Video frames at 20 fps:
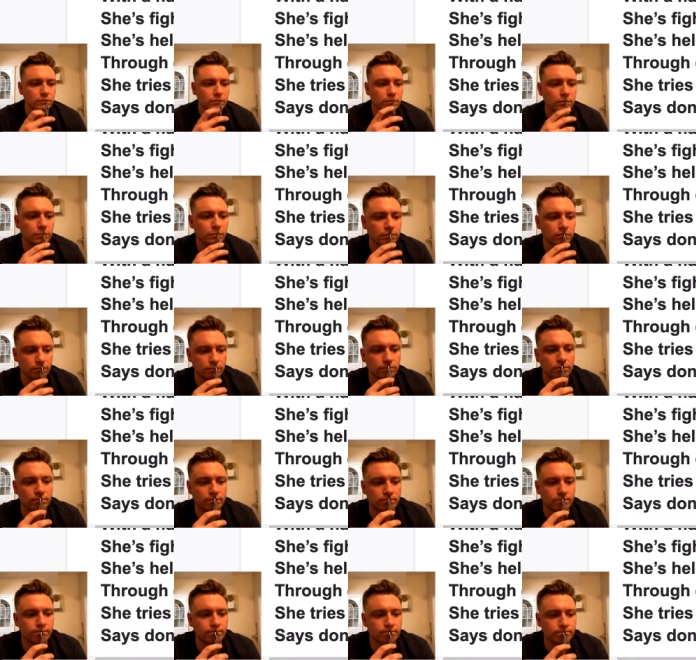have real
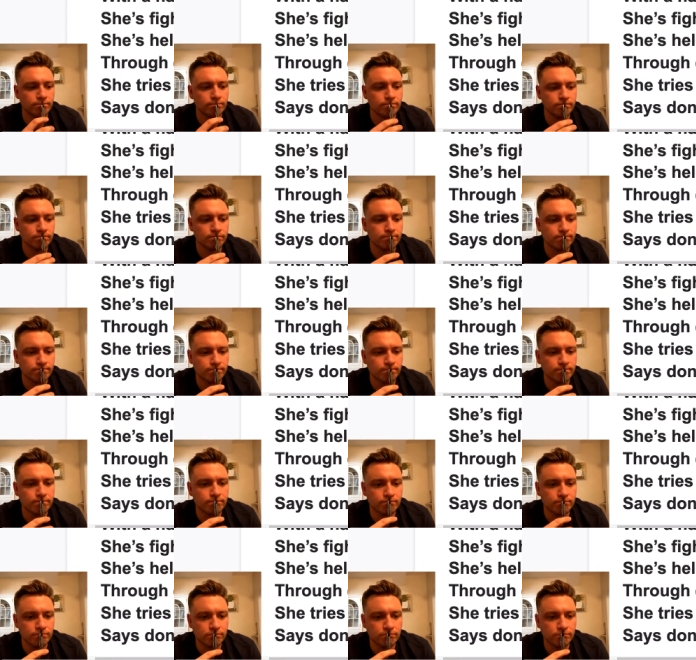serious conversations at
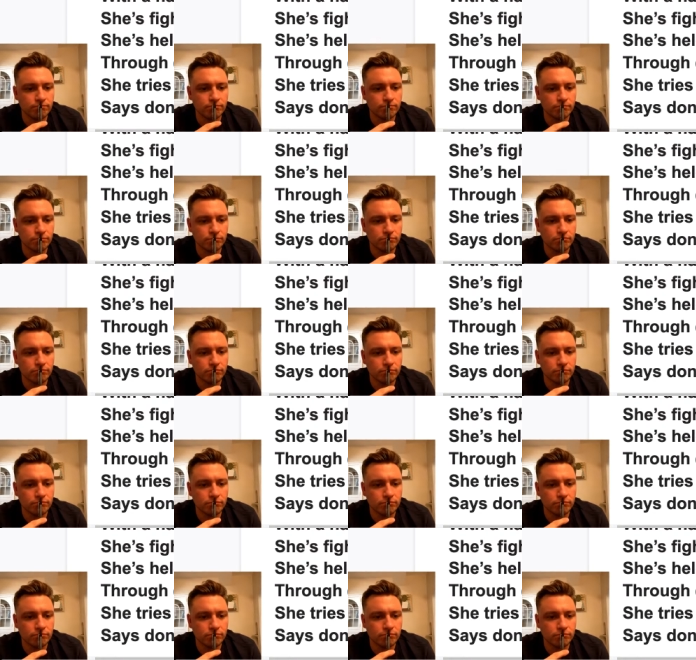Christmas time.